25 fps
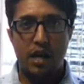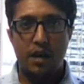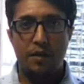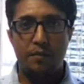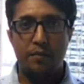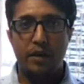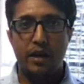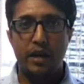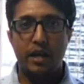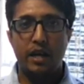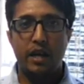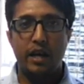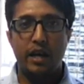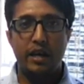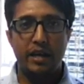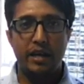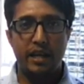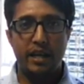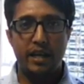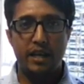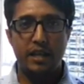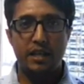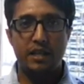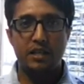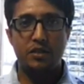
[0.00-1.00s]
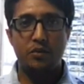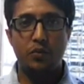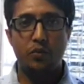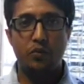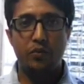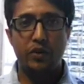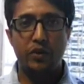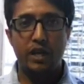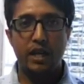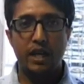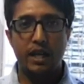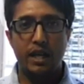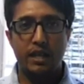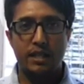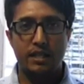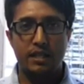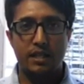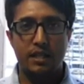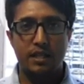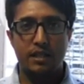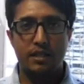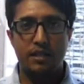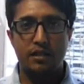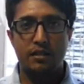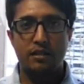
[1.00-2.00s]
and my ID is
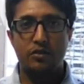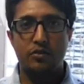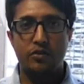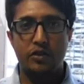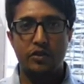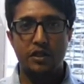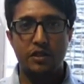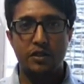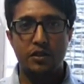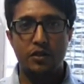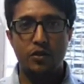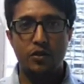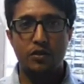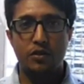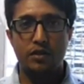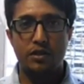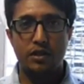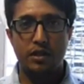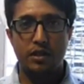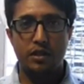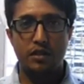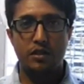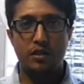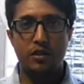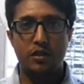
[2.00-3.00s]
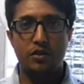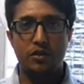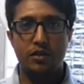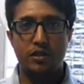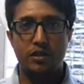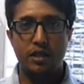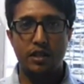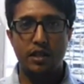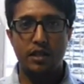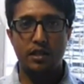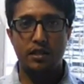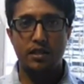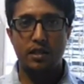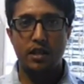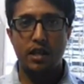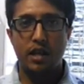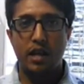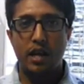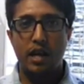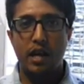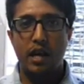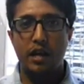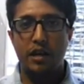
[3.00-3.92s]
VSS 30606.